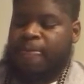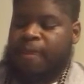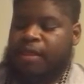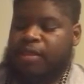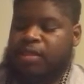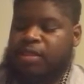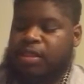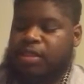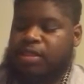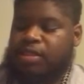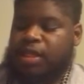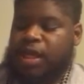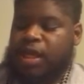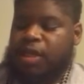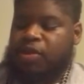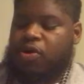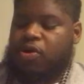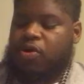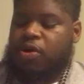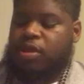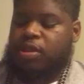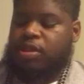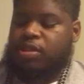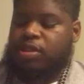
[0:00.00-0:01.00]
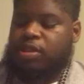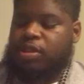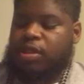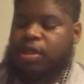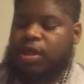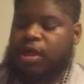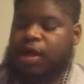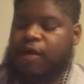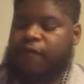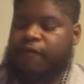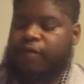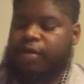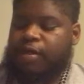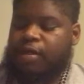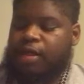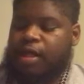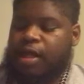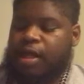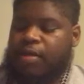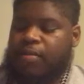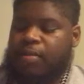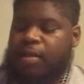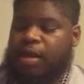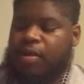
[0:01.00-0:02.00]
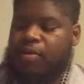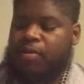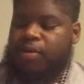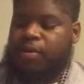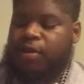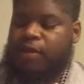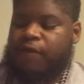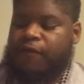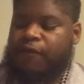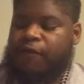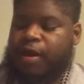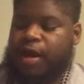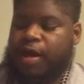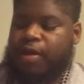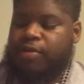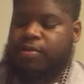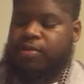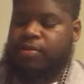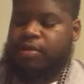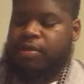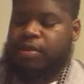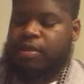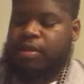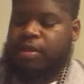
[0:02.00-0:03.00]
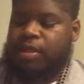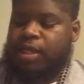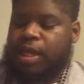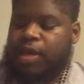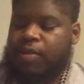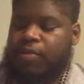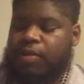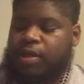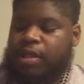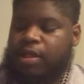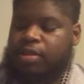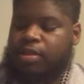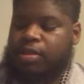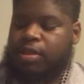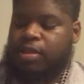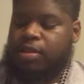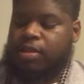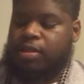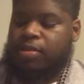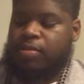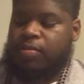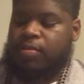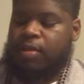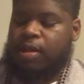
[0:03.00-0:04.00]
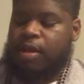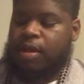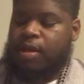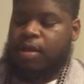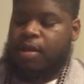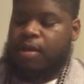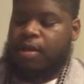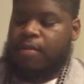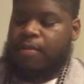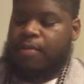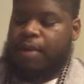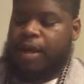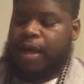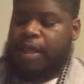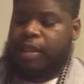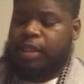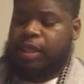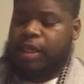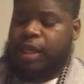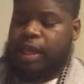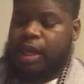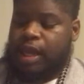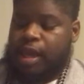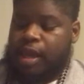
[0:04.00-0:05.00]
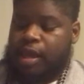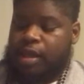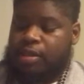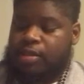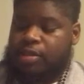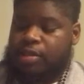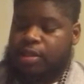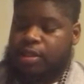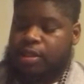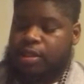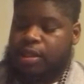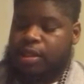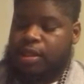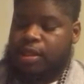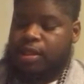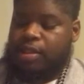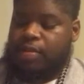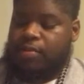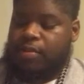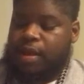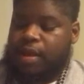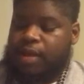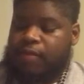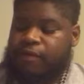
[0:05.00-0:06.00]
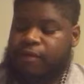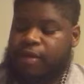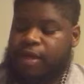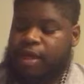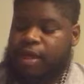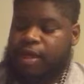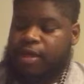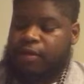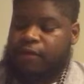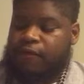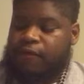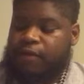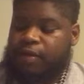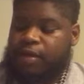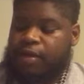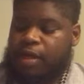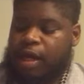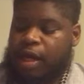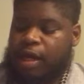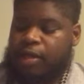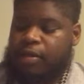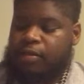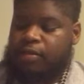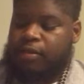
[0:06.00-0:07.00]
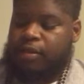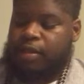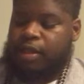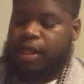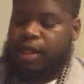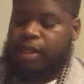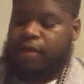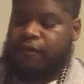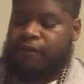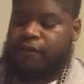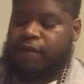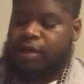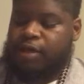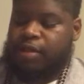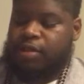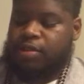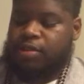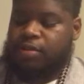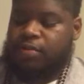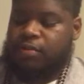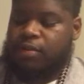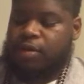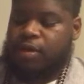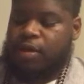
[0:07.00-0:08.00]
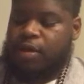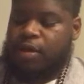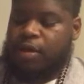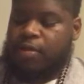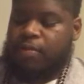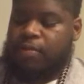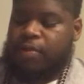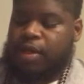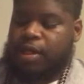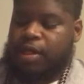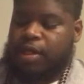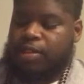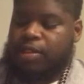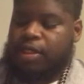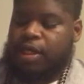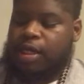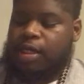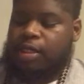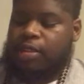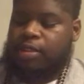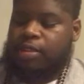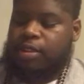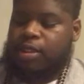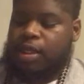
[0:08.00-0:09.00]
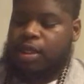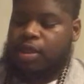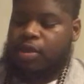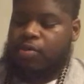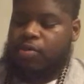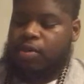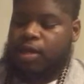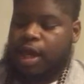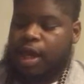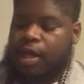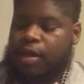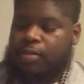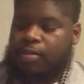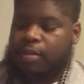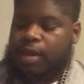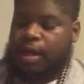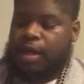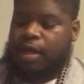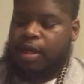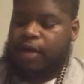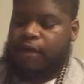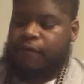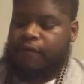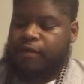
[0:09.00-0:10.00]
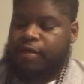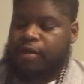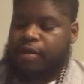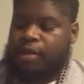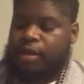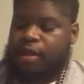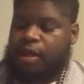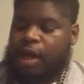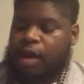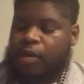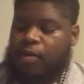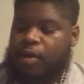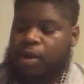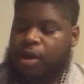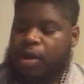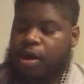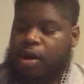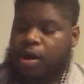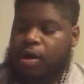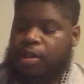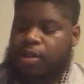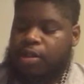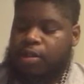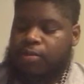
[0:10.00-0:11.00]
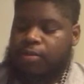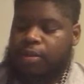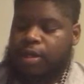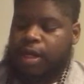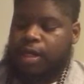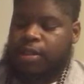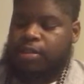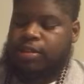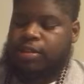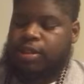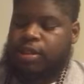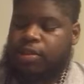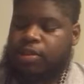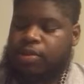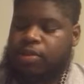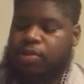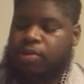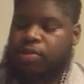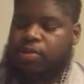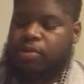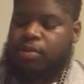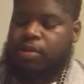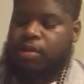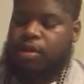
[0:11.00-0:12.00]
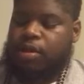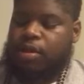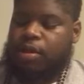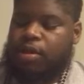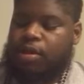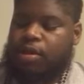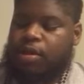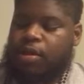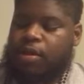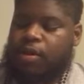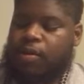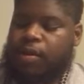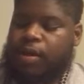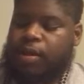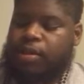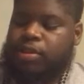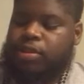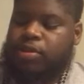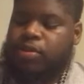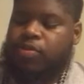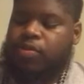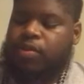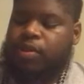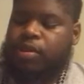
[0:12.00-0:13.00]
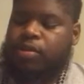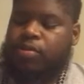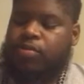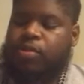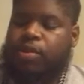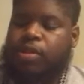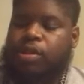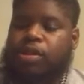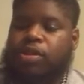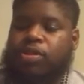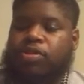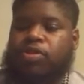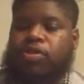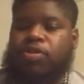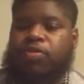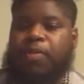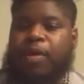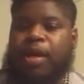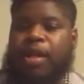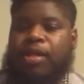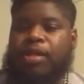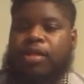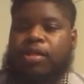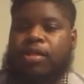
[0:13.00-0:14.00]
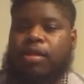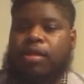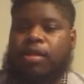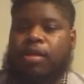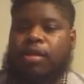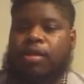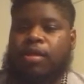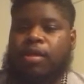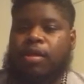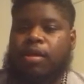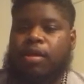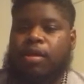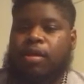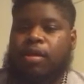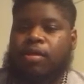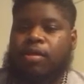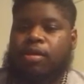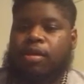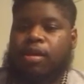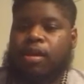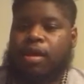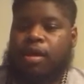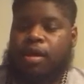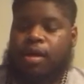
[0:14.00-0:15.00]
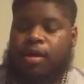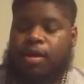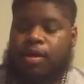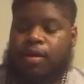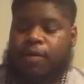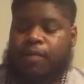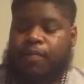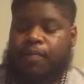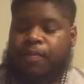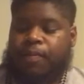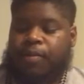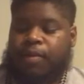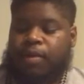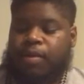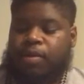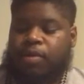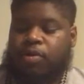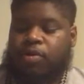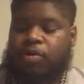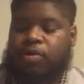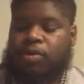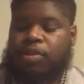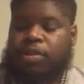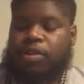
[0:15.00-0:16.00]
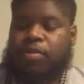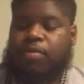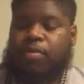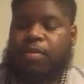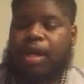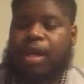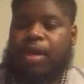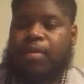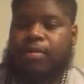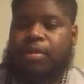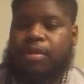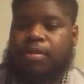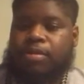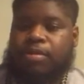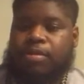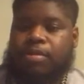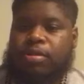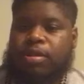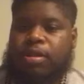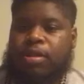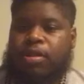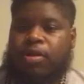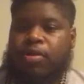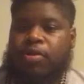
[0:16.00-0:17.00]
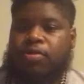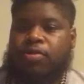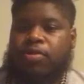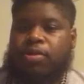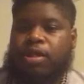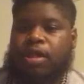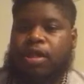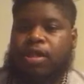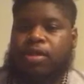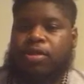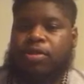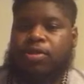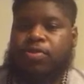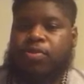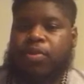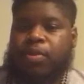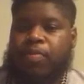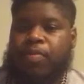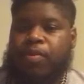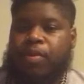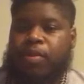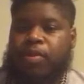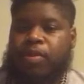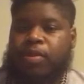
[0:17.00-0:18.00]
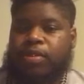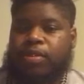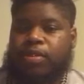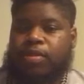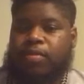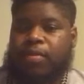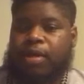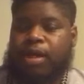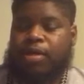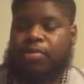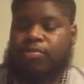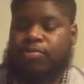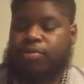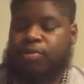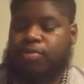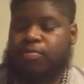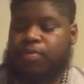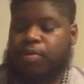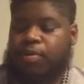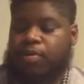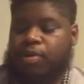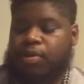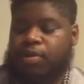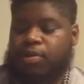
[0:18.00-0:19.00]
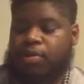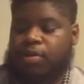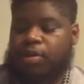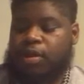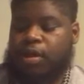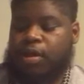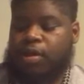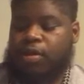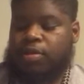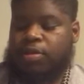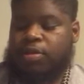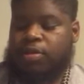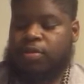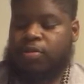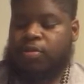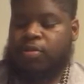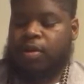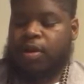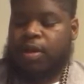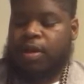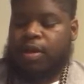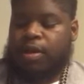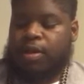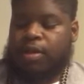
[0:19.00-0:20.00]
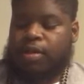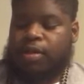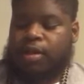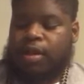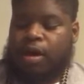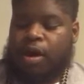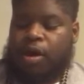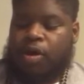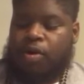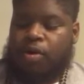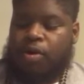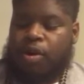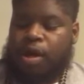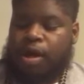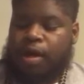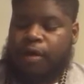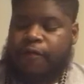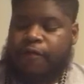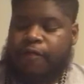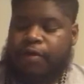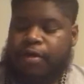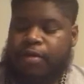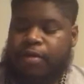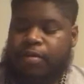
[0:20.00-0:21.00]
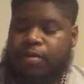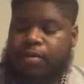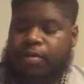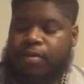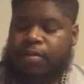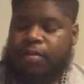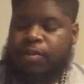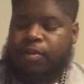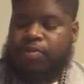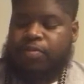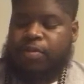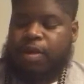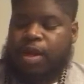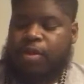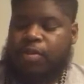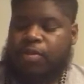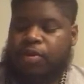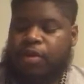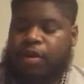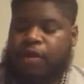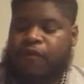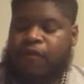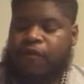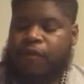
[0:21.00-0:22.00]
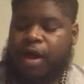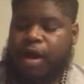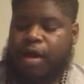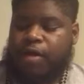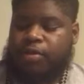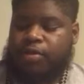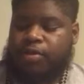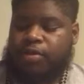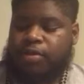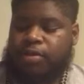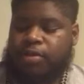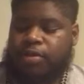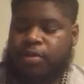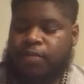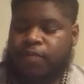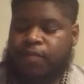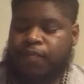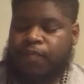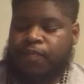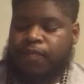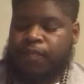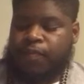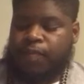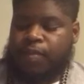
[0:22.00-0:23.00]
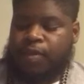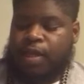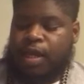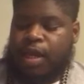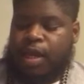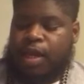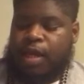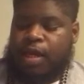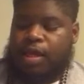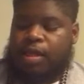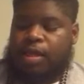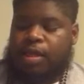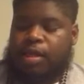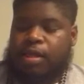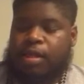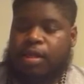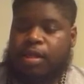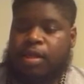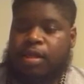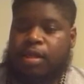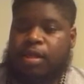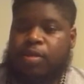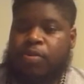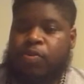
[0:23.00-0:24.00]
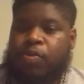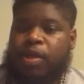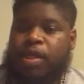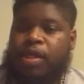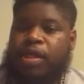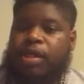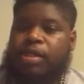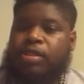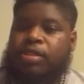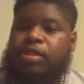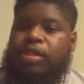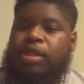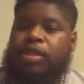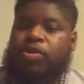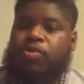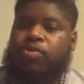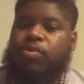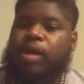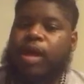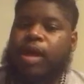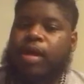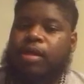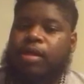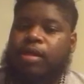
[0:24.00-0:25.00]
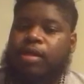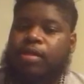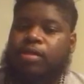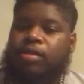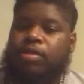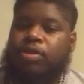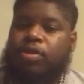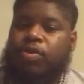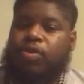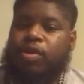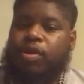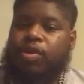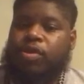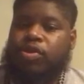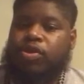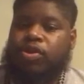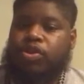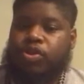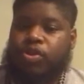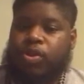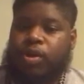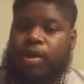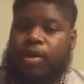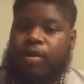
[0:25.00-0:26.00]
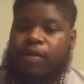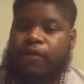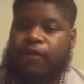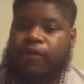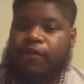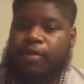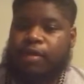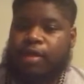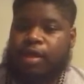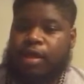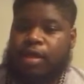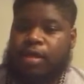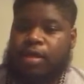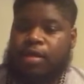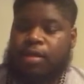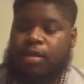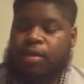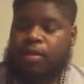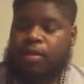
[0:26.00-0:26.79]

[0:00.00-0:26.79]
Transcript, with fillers: It says, Not according to the covenant that I made with their fathers in the day when I took them by the hand to lead them out of the hand of e- out of the land of Egypt, because they continued not in my covenant, and I regarded them not, saith the Lord. All right, so we we disrespected the the uh the Lord's commandments in those days. We broke his commandments, we broke his law. So the old covenant was made with our fathers, and we continue not in it. So he destroyed us for that.